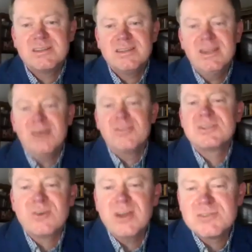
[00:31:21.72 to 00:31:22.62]
The
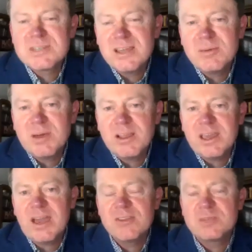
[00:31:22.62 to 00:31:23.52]
story I was telling about, like
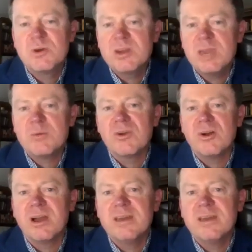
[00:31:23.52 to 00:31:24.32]
how this book came along.